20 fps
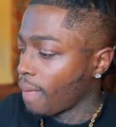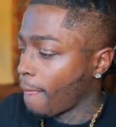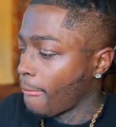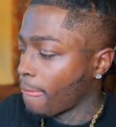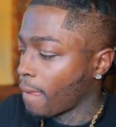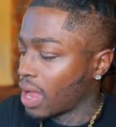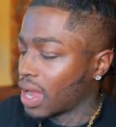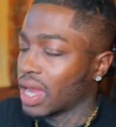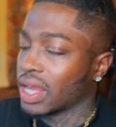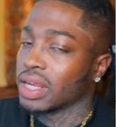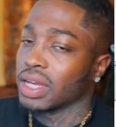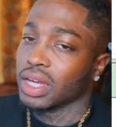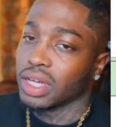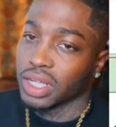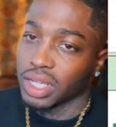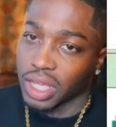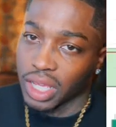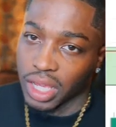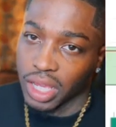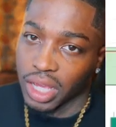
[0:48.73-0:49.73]
I got a
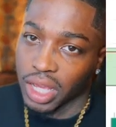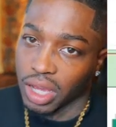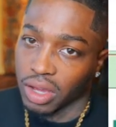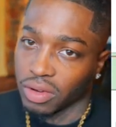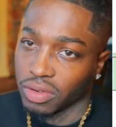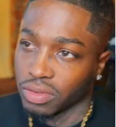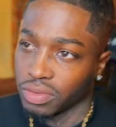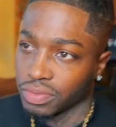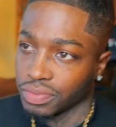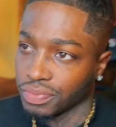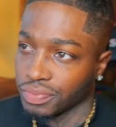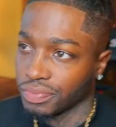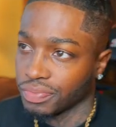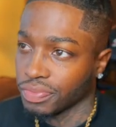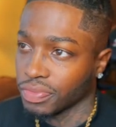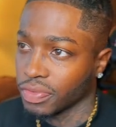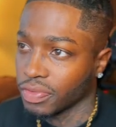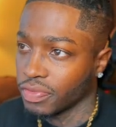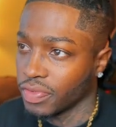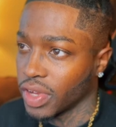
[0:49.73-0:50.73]
100K account
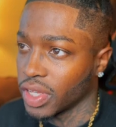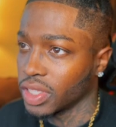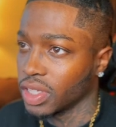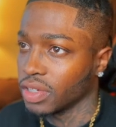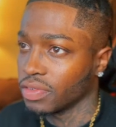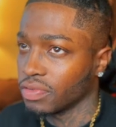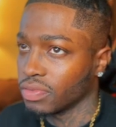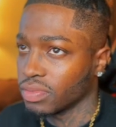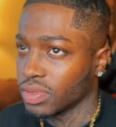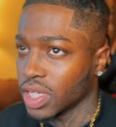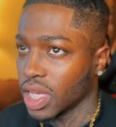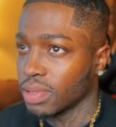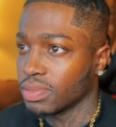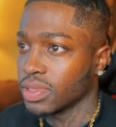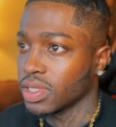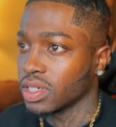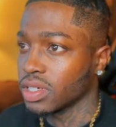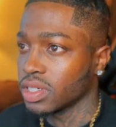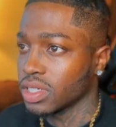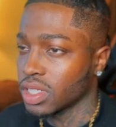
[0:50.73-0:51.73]
funded from Toptier.